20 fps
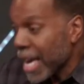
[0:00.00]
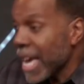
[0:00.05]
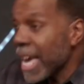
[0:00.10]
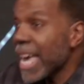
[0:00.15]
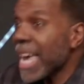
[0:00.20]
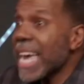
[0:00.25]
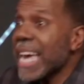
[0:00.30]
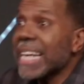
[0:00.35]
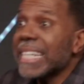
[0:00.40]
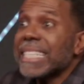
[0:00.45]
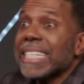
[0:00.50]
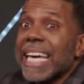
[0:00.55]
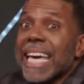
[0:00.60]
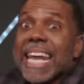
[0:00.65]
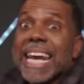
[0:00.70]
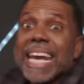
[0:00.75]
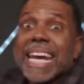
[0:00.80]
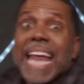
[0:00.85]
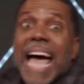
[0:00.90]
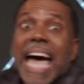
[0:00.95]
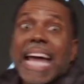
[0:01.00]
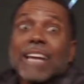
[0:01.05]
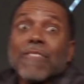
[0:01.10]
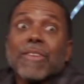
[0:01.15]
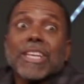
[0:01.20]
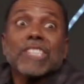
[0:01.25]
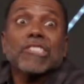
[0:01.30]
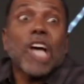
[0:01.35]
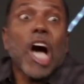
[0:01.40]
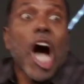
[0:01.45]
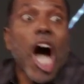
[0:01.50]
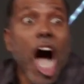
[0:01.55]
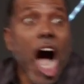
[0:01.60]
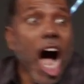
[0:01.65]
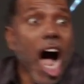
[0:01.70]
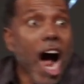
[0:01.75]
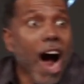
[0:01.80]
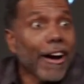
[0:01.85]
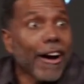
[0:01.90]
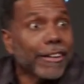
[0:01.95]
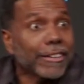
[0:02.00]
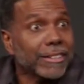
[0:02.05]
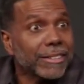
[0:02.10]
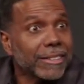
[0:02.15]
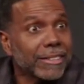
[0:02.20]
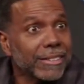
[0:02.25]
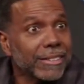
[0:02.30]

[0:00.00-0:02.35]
He did it out of his heart.